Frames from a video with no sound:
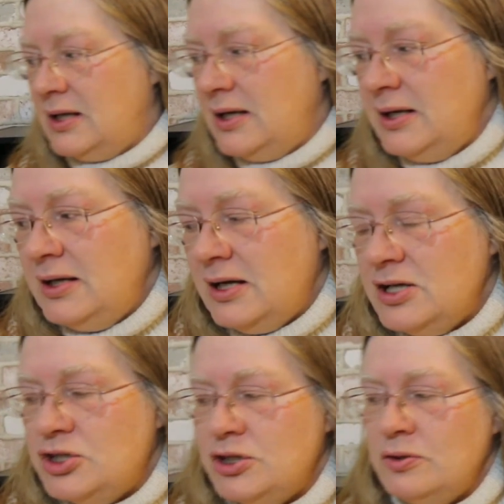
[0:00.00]
I
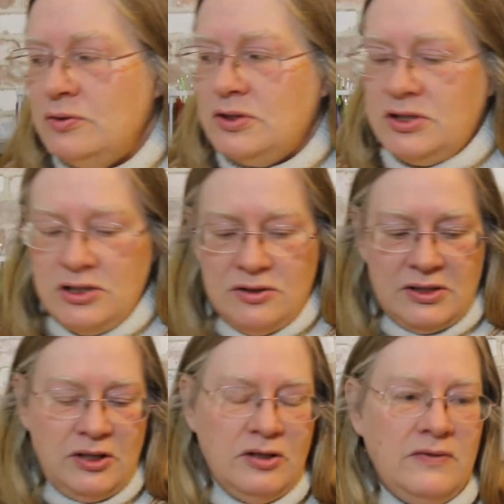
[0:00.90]
chose to use,
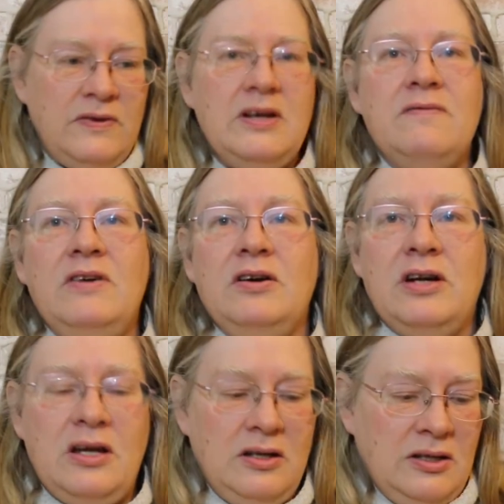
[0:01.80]
I couldn't find a
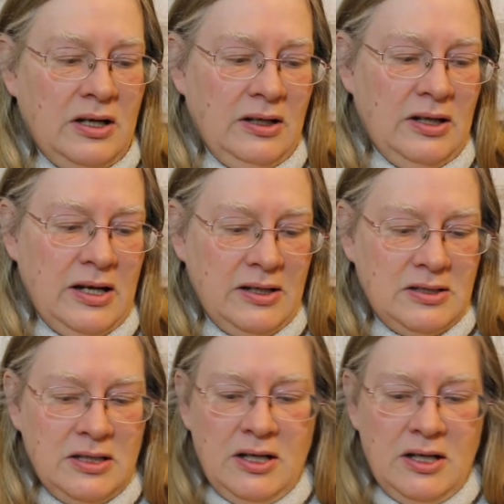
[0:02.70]
variegated that I liked,